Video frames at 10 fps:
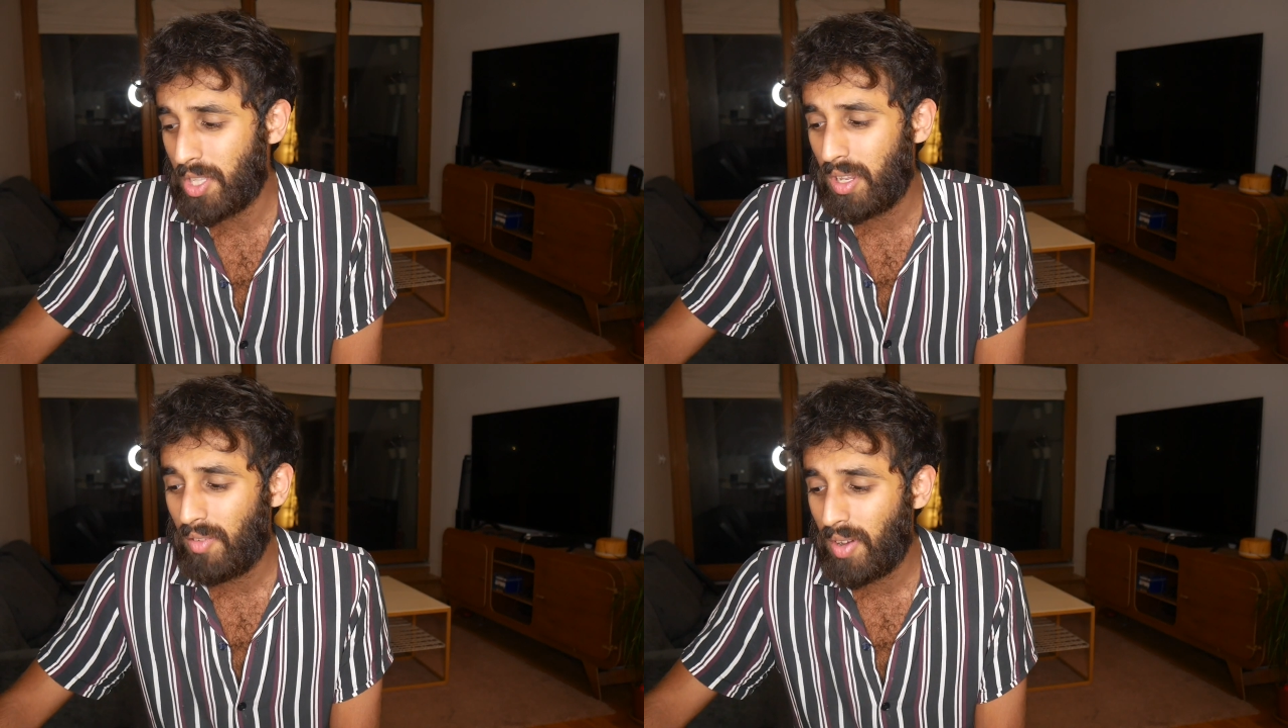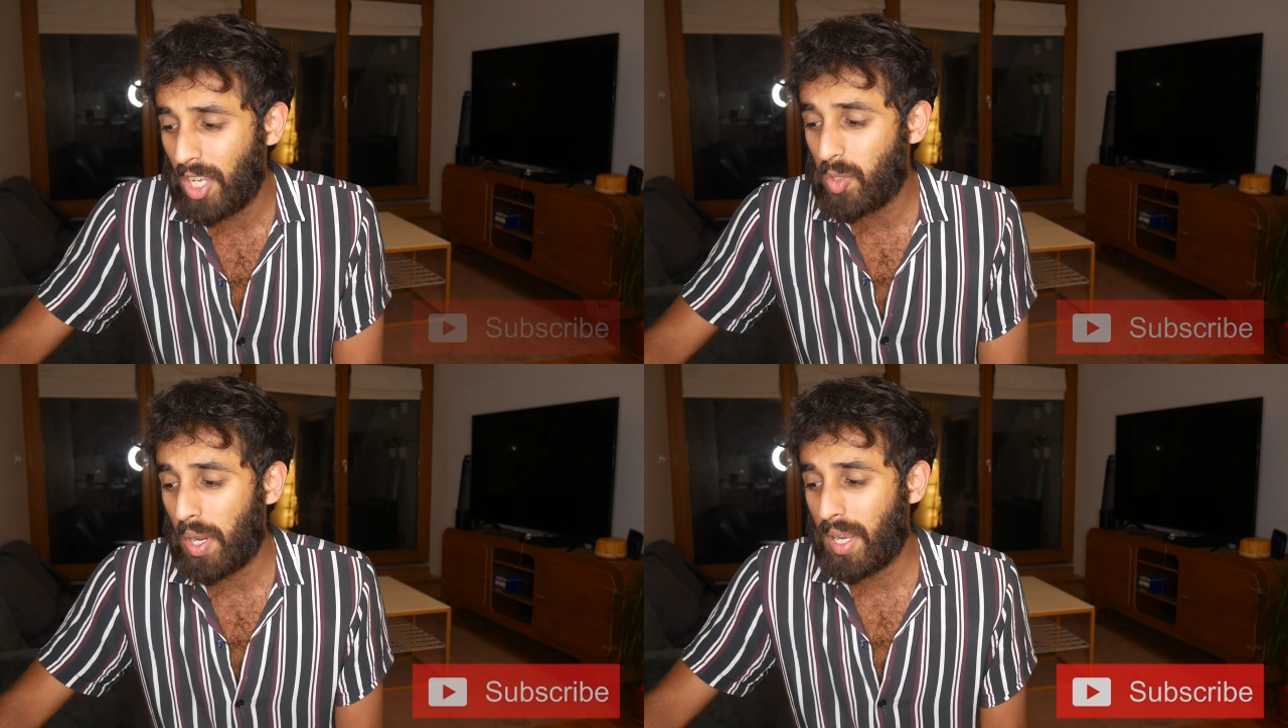But the Love
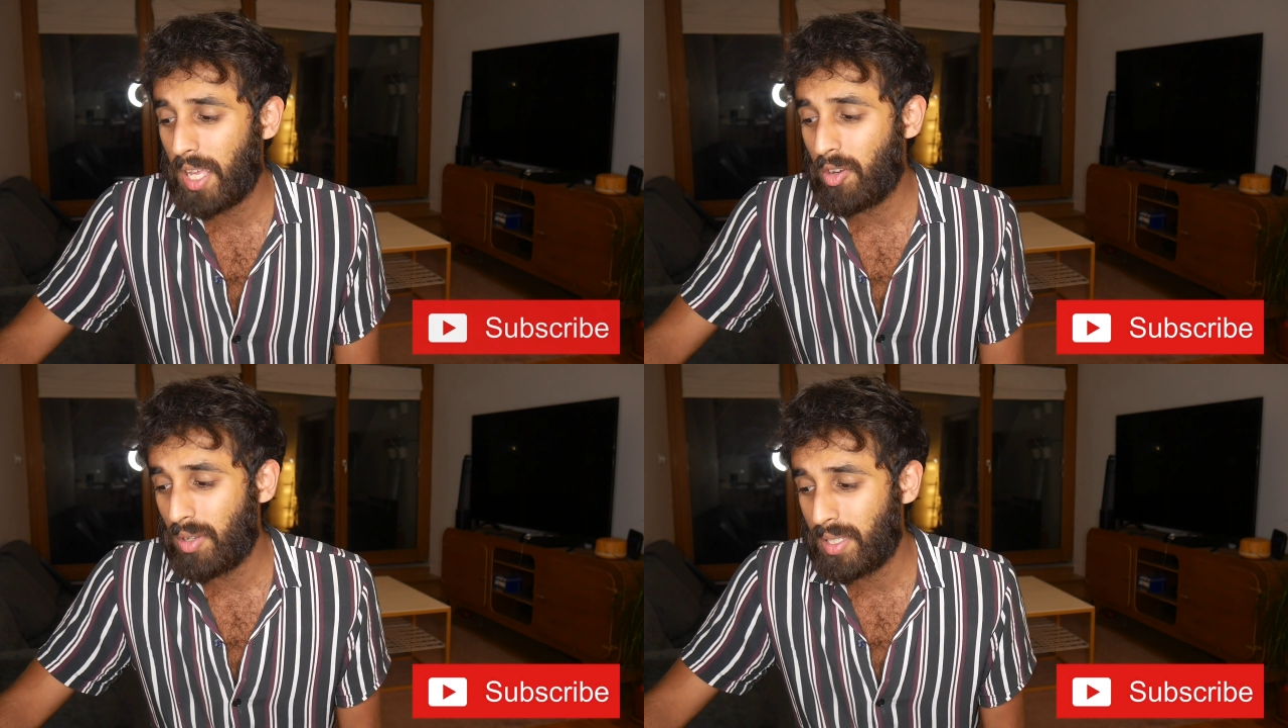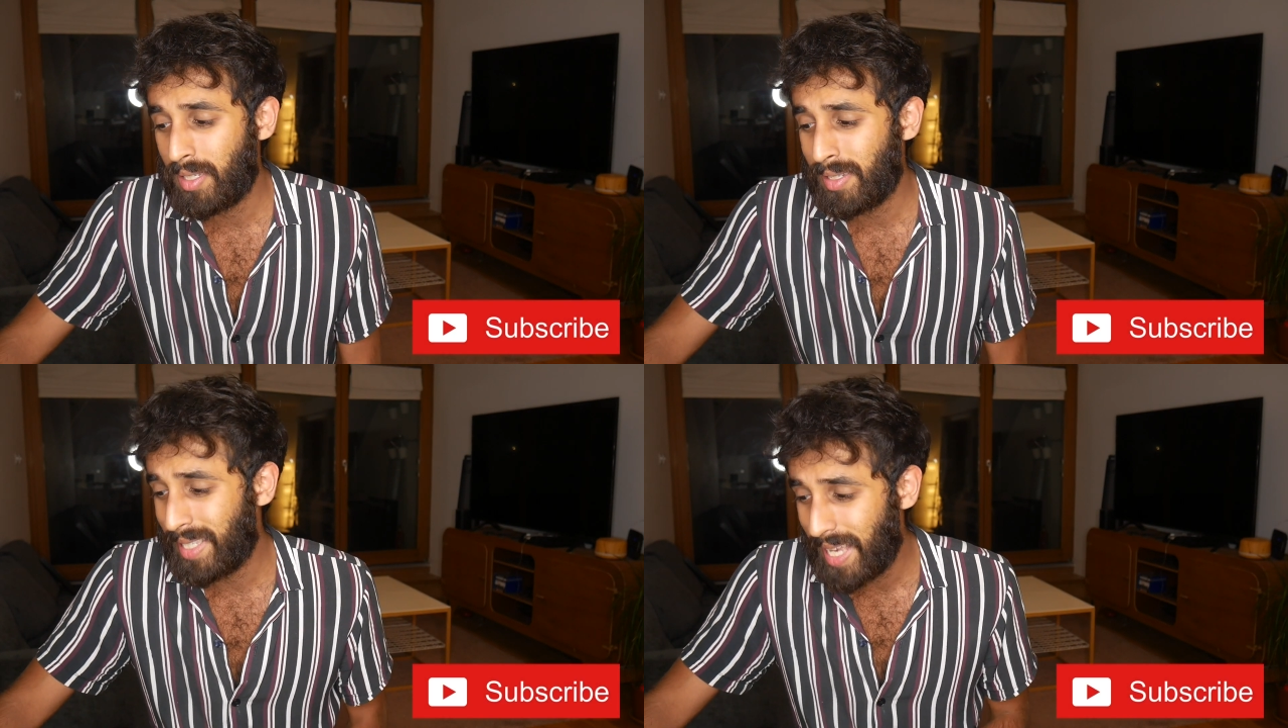Island 29 con-
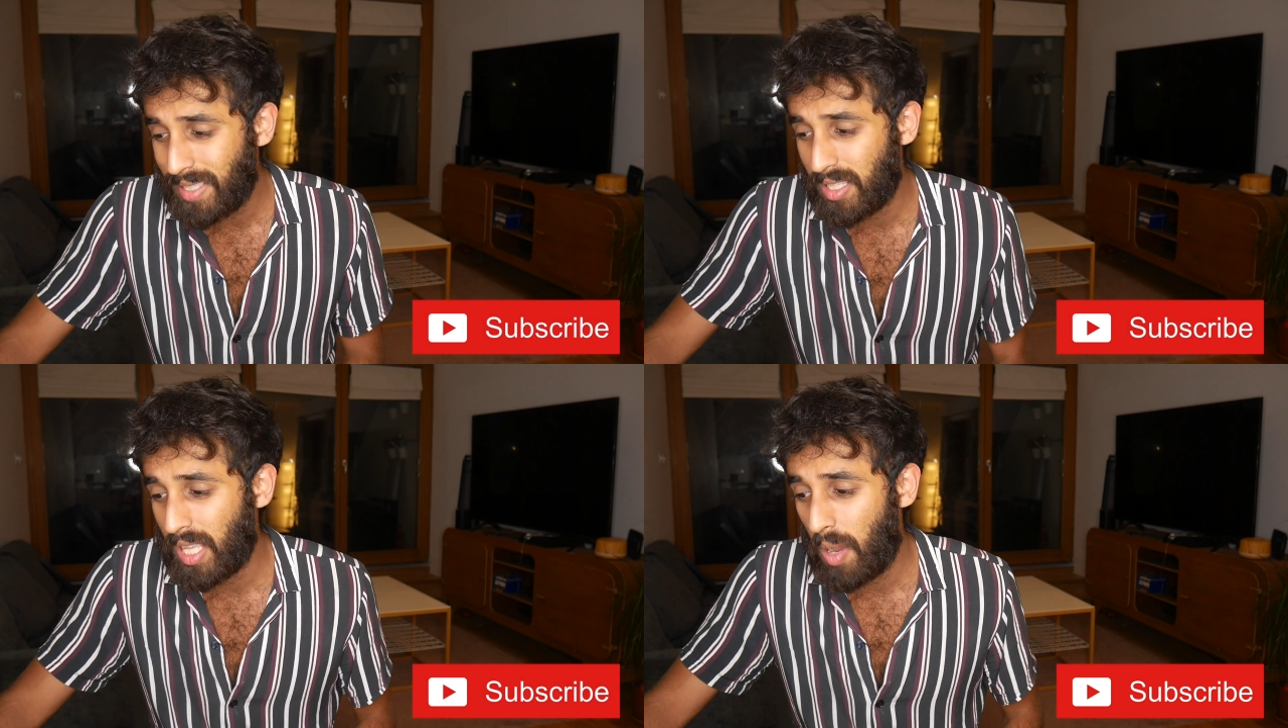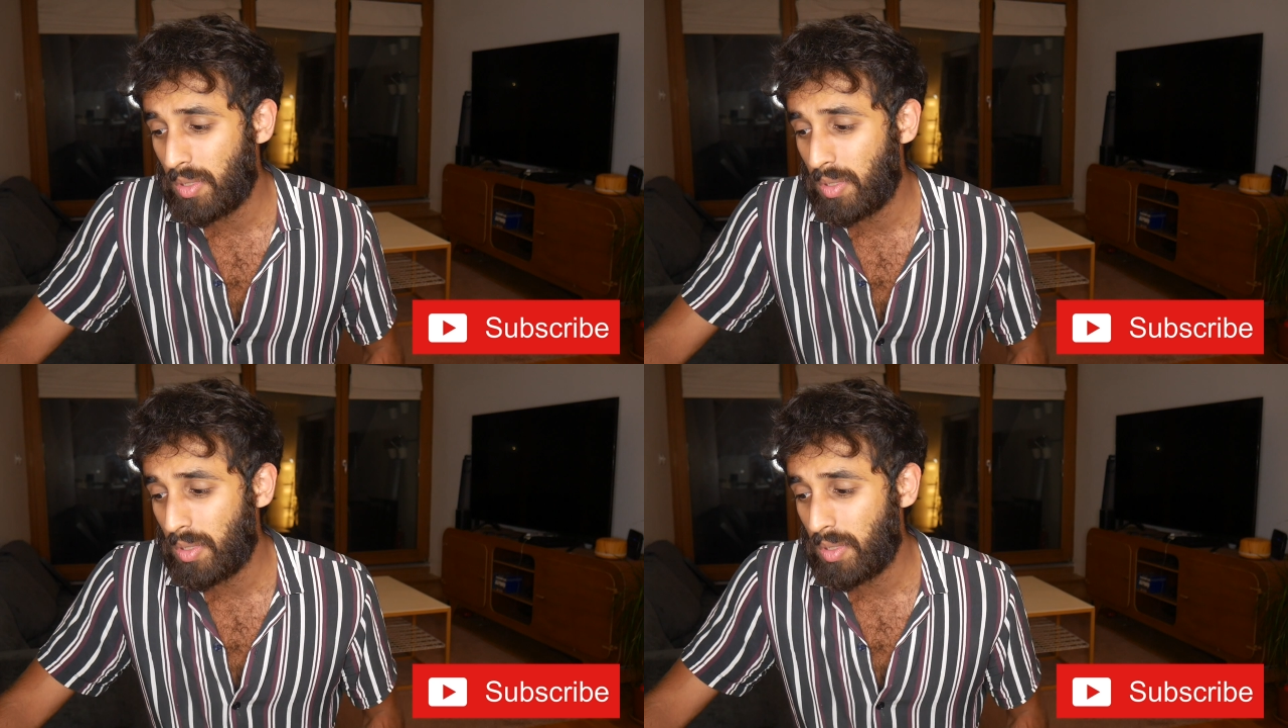contestant that